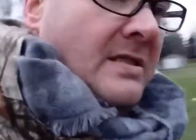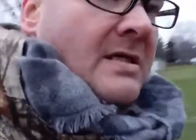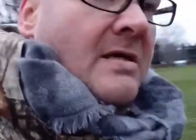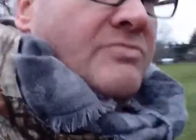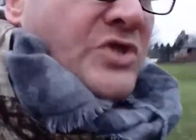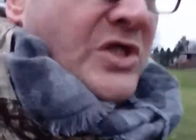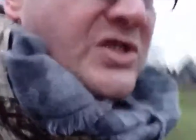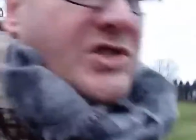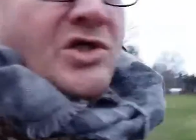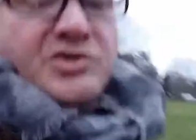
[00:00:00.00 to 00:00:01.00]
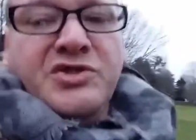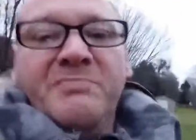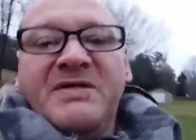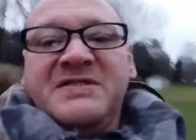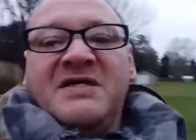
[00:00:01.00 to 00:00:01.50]
I'm trying to culture
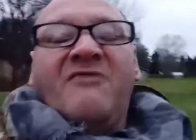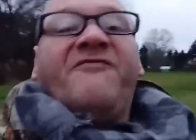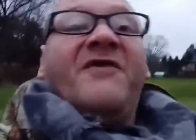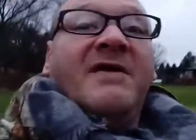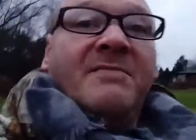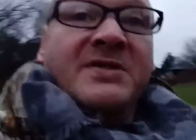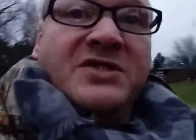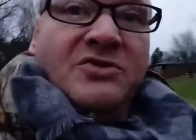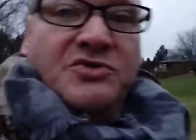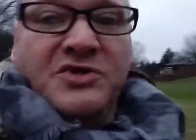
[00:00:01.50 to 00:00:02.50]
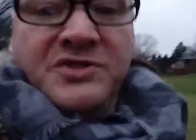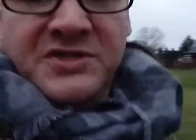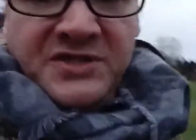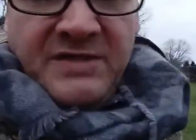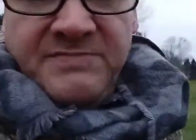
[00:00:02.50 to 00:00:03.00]
myself and my children at the
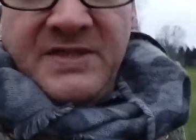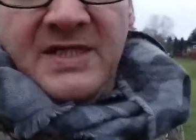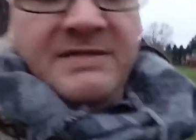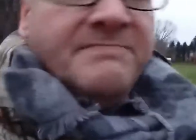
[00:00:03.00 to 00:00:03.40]
same time.